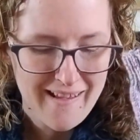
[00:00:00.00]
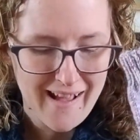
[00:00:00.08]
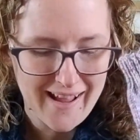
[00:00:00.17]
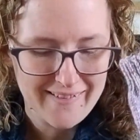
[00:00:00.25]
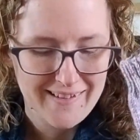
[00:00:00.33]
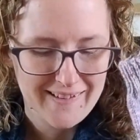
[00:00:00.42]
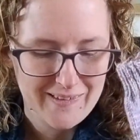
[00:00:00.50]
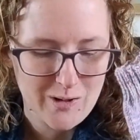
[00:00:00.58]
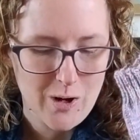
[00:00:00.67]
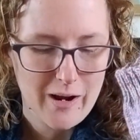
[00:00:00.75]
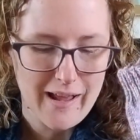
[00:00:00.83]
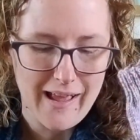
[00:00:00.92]
I had this
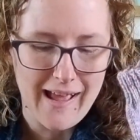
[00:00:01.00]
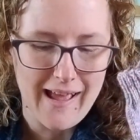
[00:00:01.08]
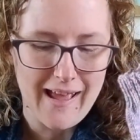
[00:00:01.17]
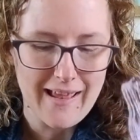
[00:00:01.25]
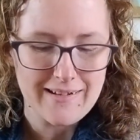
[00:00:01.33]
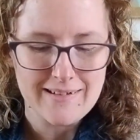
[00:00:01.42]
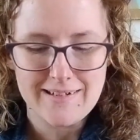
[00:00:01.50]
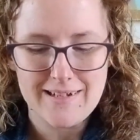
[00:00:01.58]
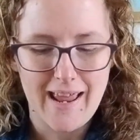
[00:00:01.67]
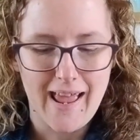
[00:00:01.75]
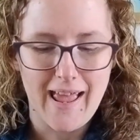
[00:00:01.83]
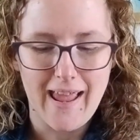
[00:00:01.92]
sock and
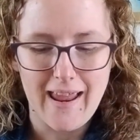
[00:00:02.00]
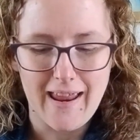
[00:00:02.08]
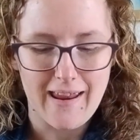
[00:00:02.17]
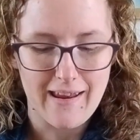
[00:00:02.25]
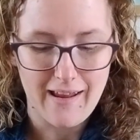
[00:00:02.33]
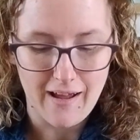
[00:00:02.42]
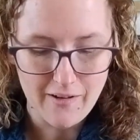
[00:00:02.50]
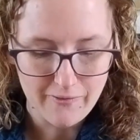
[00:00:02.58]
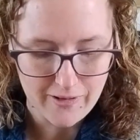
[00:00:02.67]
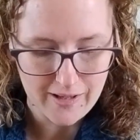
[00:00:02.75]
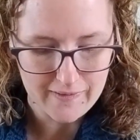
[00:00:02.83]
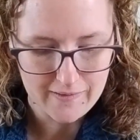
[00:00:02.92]
a
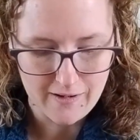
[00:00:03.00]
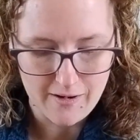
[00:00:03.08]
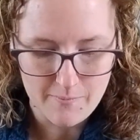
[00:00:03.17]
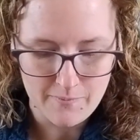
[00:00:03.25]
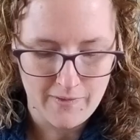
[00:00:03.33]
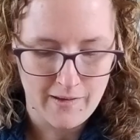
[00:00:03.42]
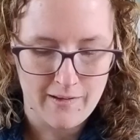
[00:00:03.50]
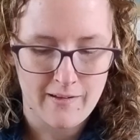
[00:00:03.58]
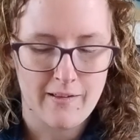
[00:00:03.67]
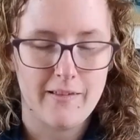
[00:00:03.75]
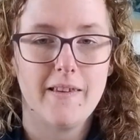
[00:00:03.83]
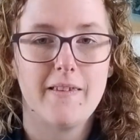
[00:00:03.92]
cuff last time.
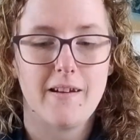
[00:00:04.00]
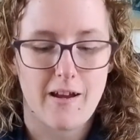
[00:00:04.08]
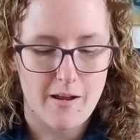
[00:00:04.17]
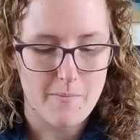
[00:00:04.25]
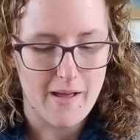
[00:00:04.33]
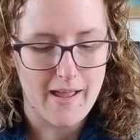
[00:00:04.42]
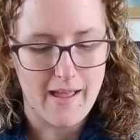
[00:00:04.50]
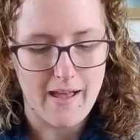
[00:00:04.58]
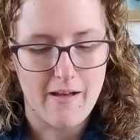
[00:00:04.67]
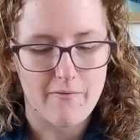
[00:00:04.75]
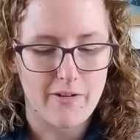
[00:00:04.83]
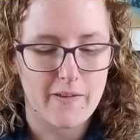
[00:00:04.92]
This time I
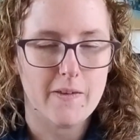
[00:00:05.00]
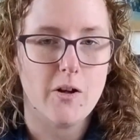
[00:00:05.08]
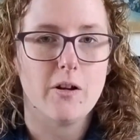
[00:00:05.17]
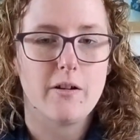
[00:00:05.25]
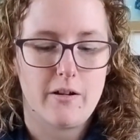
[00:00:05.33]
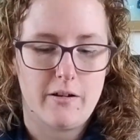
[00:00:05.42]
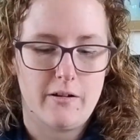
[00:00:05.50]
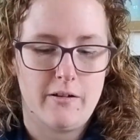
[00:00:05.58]
have a sock